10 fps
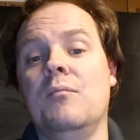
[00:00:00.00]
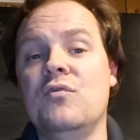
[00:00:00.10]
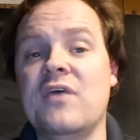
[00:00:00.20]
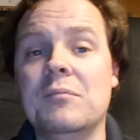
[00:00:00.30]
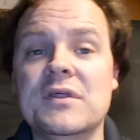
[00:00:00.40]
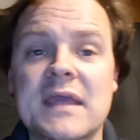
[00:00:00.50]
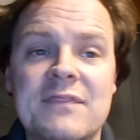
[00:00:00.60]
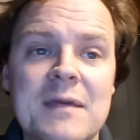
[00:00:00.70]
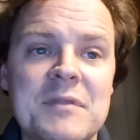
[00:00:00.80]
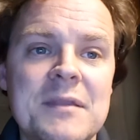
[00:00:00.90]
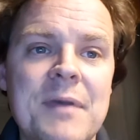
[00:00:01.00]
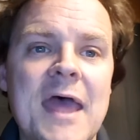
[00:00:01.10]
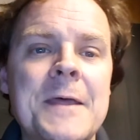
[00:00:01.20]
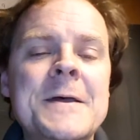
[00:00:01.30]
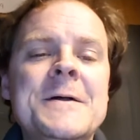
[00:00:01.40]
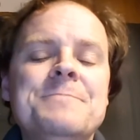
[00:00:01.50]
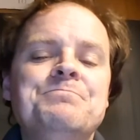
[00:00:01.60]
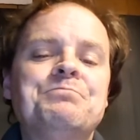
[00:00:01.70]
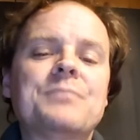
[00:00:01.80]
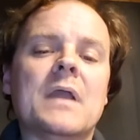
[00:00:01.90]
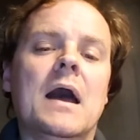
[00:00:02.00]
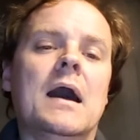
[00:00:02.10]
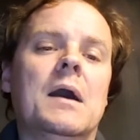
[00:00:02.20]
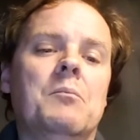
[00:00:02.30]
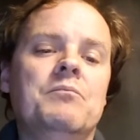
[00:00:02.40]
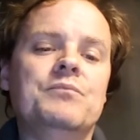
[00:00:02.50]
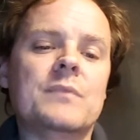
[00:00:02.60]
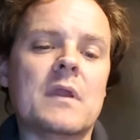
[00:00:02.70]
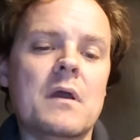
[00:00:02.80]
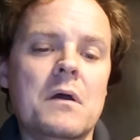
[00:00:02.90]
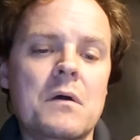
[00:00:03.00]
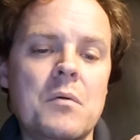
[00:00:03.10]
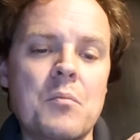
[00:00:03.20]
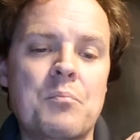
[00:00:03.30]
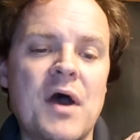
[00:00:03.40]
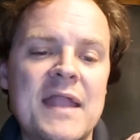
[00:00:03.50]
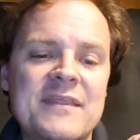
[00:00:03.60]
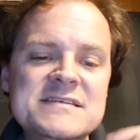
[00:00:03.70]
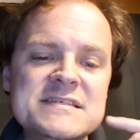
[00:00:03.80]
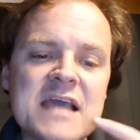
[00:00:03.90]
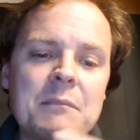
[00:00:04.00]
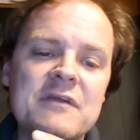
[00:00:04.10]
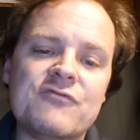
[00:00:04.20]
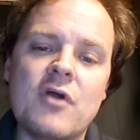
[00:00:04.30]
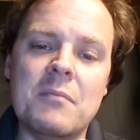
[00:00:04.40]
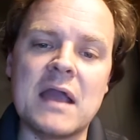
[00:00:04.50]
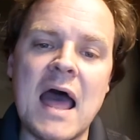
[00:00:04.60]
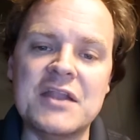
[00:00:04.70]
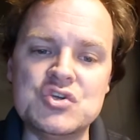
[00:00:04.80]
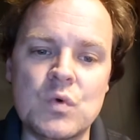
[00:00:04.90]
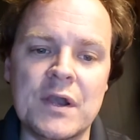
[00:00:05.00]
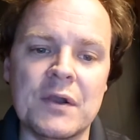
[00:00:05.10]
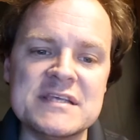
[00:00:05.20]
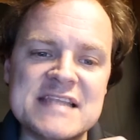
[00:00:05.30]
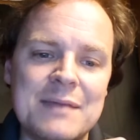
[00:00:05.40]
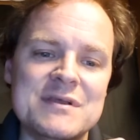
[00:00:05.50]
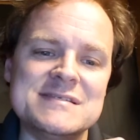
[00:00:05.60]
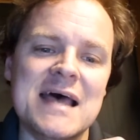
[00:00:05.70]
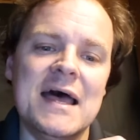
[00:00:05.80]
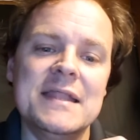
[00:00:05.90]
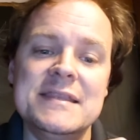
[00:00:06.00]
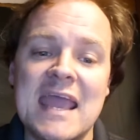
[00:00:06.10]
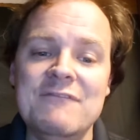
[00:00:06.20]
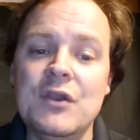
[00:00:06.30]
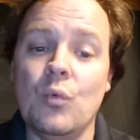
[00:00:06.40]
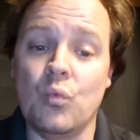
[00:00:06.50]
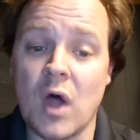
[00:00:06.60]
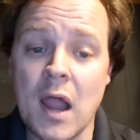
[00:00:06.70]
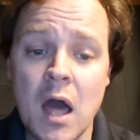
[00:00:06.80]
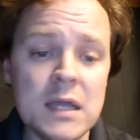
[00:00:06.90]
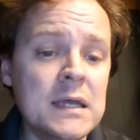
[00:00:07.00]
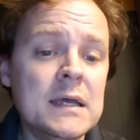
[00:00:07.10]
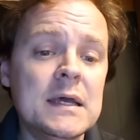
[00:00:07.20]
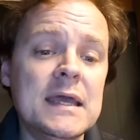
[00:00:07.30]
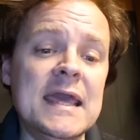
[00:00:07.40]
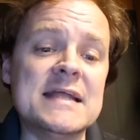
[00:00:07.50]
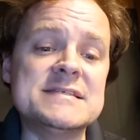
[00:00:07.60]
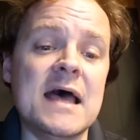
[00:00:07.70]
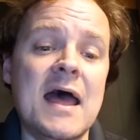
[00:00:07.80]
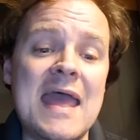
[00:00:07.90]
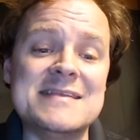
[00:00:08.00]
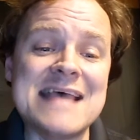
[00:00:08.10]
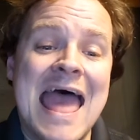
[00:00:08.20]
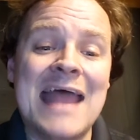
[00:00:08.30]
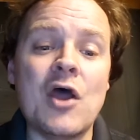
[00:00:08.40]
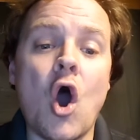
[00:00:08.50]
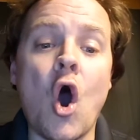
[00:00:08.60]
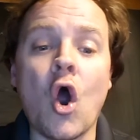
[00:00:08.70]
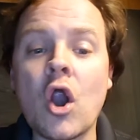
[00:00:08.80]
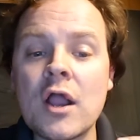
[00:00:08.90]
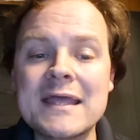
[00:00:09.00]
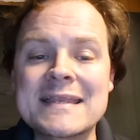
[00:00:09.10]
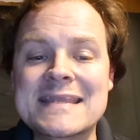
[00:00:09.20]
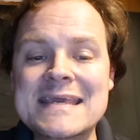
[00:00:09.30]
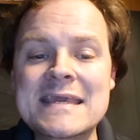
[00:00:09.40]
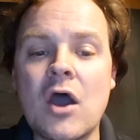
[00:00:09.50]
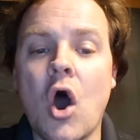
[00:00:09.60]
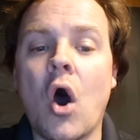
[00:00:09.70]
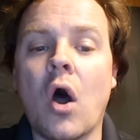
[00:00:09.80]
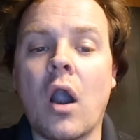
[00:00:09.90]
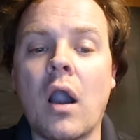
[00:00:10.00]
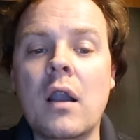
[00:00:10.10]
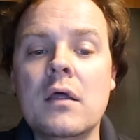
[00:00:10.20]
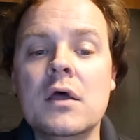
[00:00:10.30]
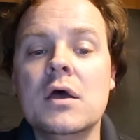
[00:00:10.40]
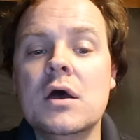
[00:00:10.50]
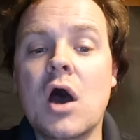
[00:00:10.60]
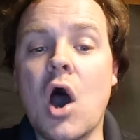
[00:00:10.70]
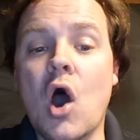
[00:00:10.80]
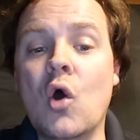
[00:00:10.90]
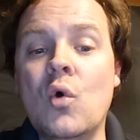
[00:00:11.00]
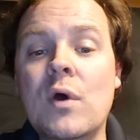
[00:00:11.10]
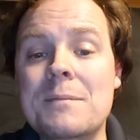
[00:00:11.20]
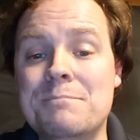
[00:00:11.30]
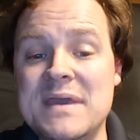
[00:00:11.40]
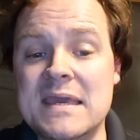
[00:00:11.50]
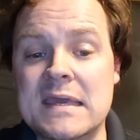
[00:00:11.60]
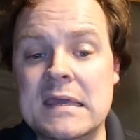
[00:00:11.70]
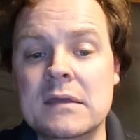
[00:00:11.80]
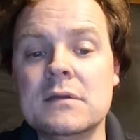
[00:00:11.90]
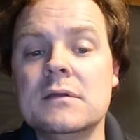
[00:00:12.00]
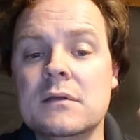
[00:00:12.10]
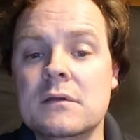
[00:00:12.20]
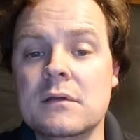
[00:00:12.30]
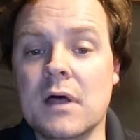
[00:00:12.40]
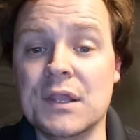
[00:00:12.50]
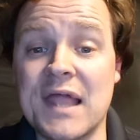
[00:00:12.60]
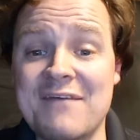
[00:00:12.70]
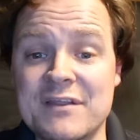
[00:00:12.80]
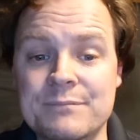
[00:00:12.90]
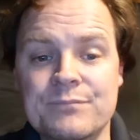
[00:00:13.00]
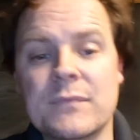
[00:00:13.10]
was able to get them into bed. But this is coming from a guy on Twitter. His name is David Ruddock. It's at RDROB11.